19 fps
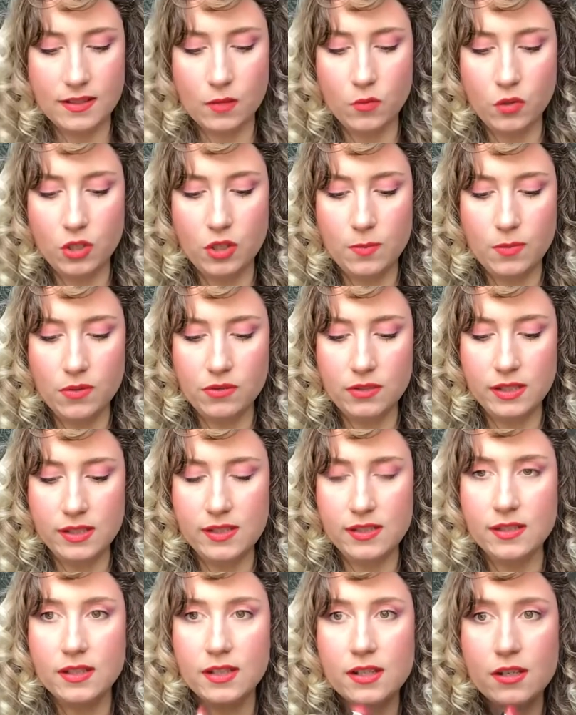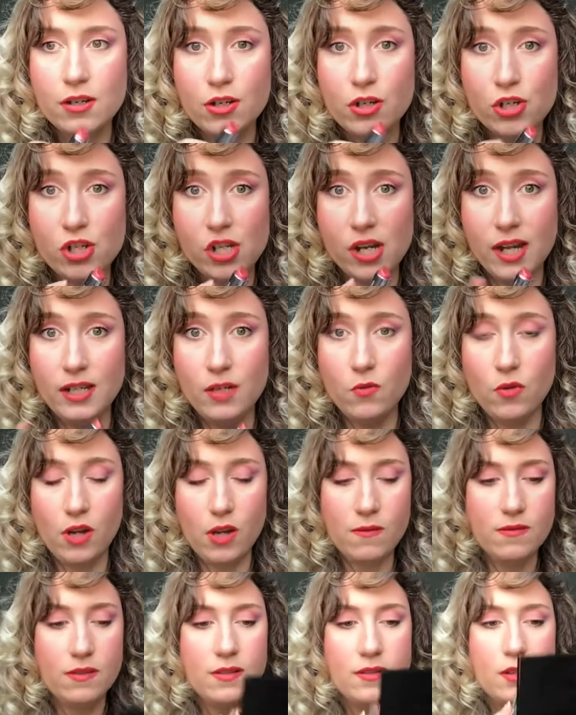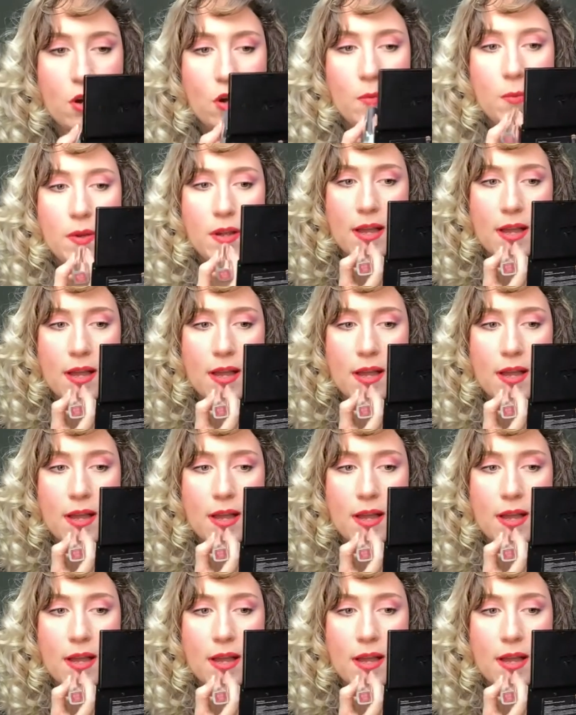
I'm going to put this shiny one over the top.